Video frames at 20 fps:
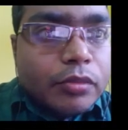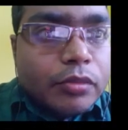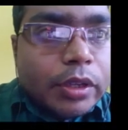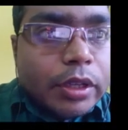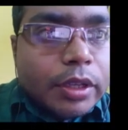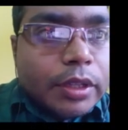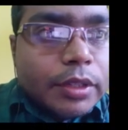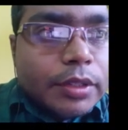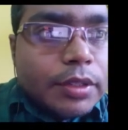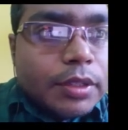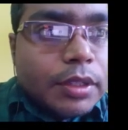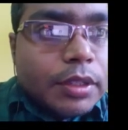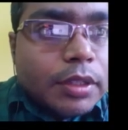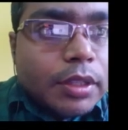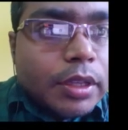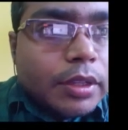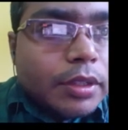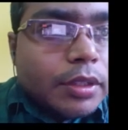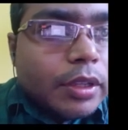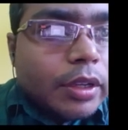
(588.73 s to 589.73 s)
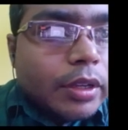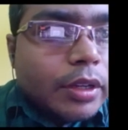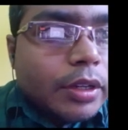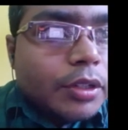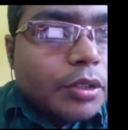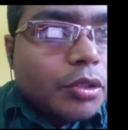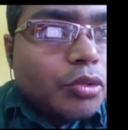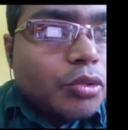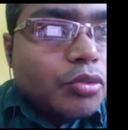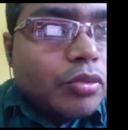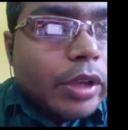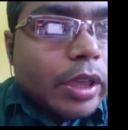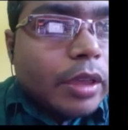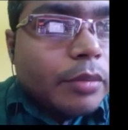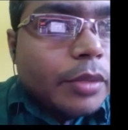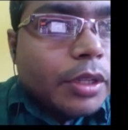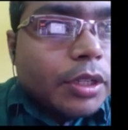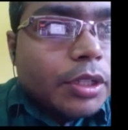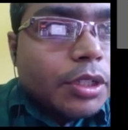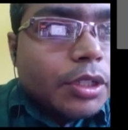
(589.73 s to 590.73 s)
we can see that there are two
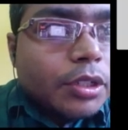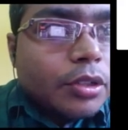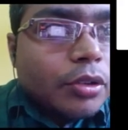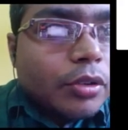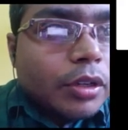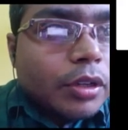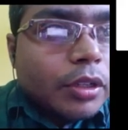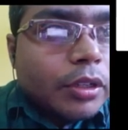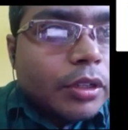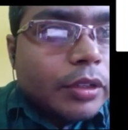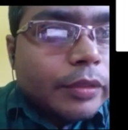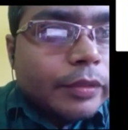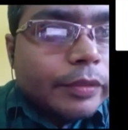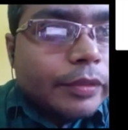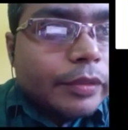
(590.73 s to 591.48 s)
dimension only,